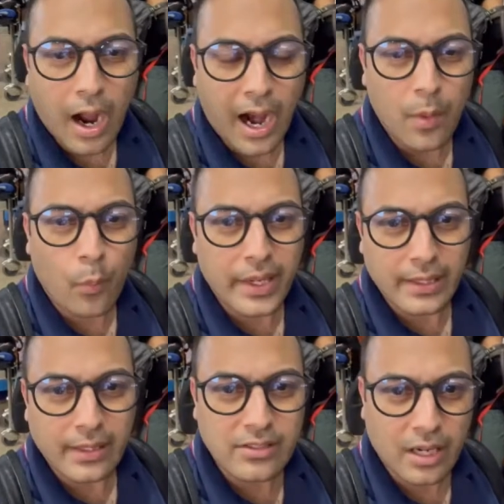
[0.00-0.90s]
Taking
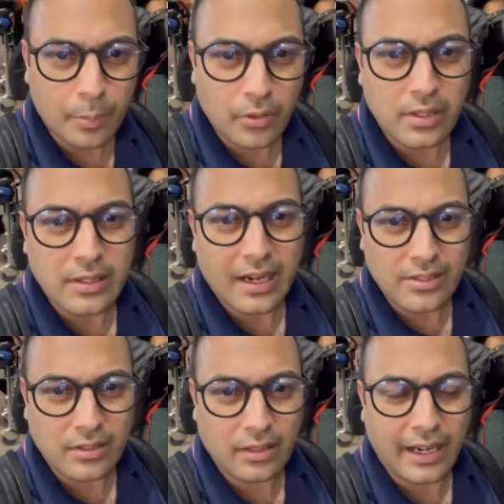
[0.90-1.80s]
to Twitter, one
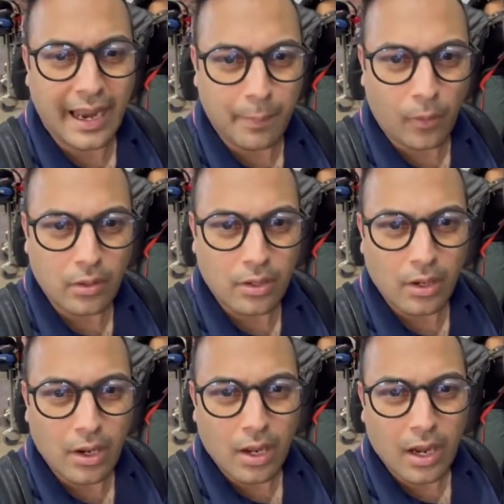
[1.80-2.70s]
of the
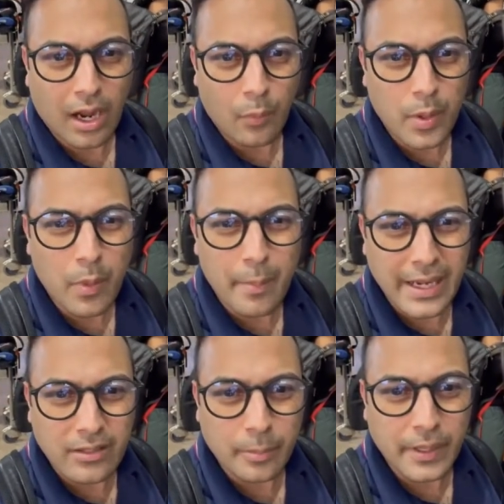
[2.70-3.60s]
passengers
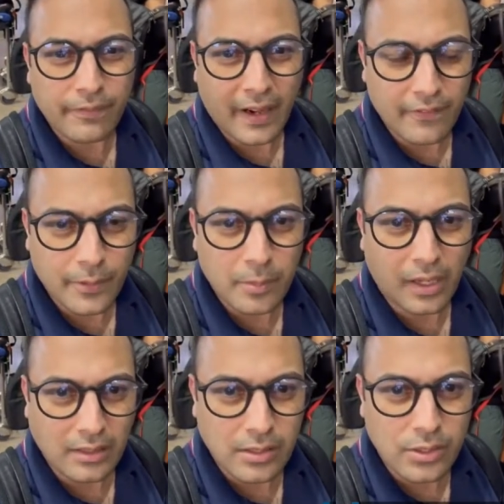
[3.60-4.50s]
stated that
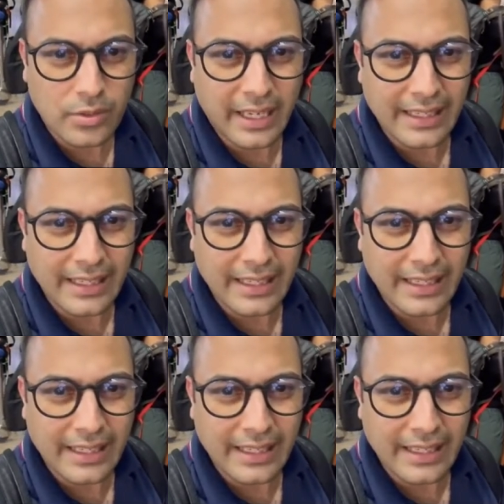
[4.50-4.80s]
passengers